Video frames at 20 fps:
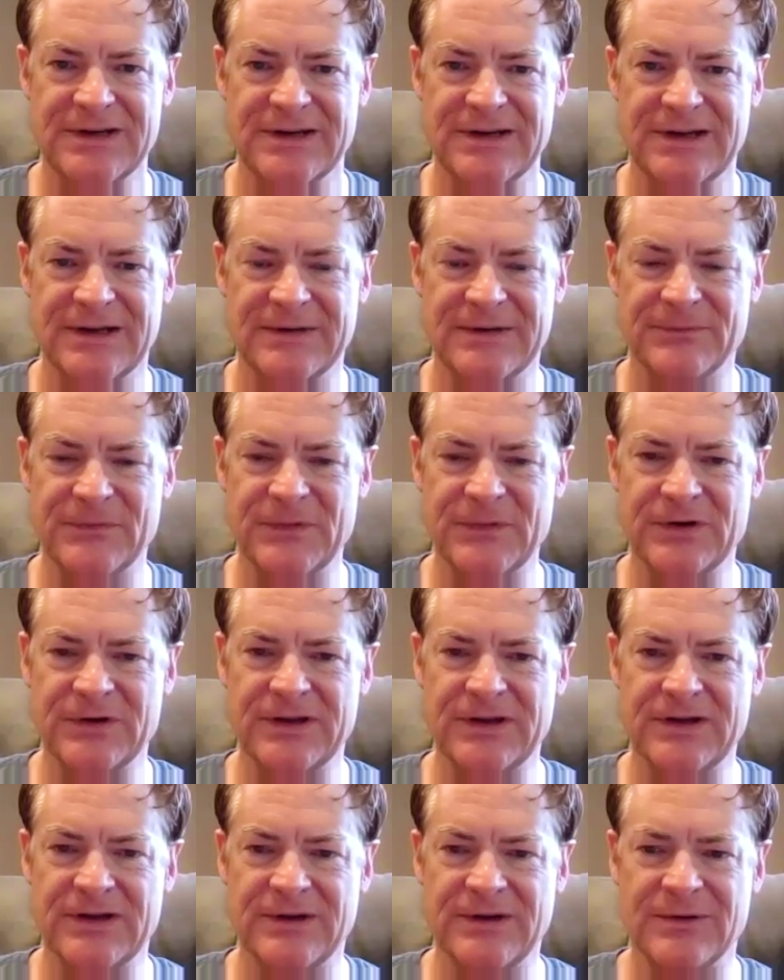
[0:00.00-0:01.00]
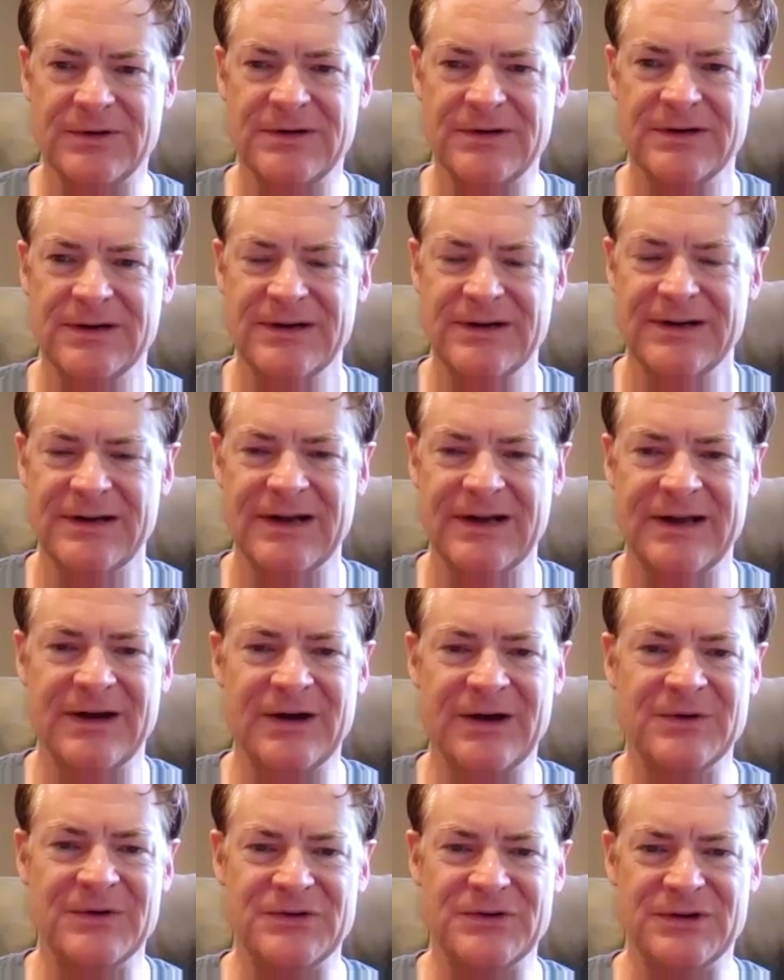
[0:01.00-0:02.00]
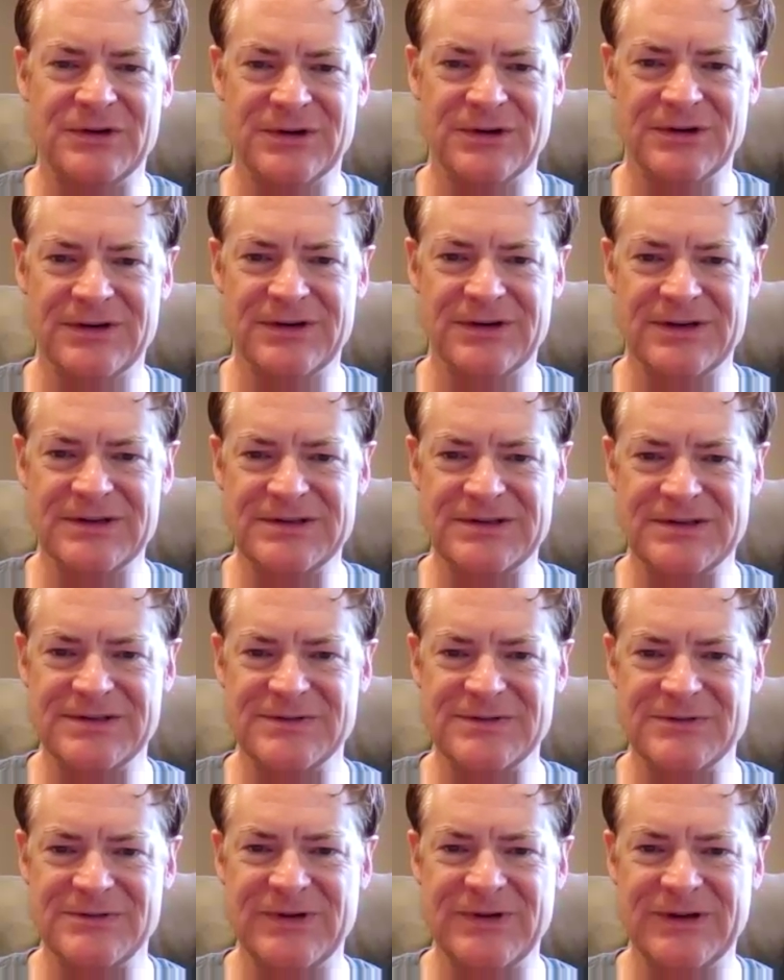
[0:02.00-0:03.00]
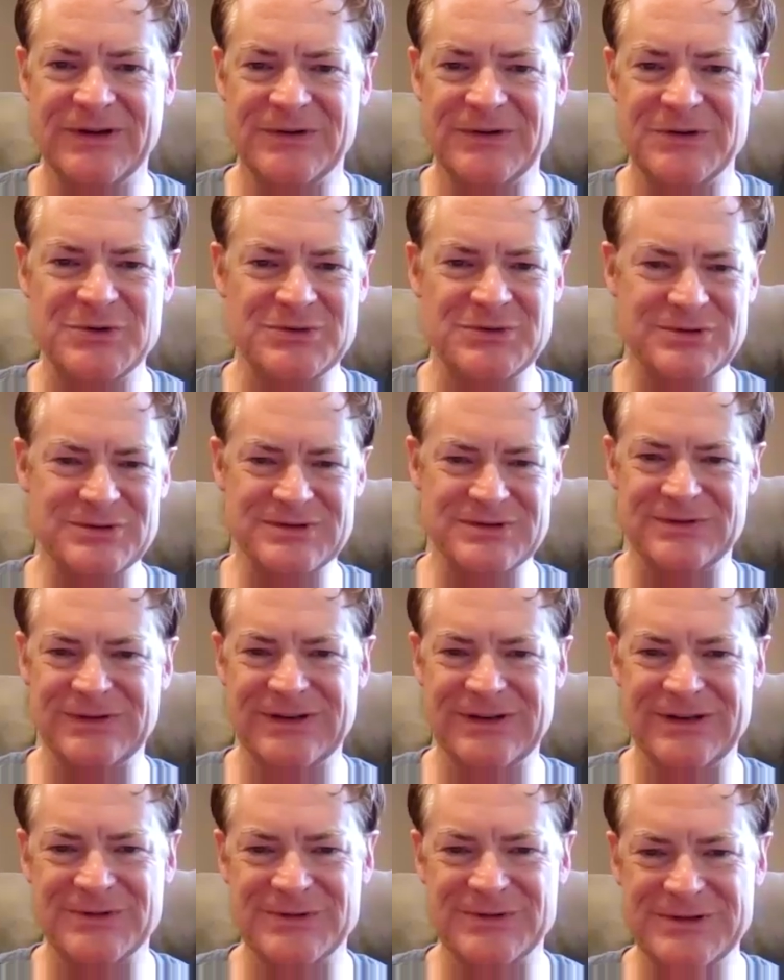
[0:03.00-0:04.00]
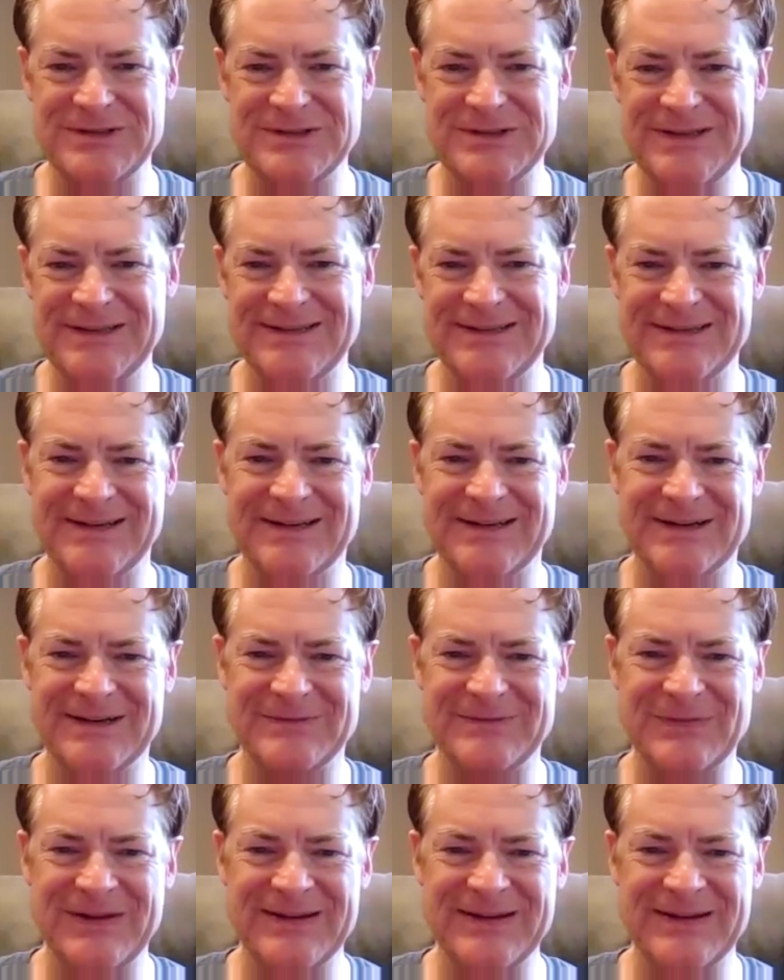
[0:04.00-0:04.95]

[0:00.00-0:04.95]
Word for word: And you know, again, I would I always encourage fellow users of electricity, um,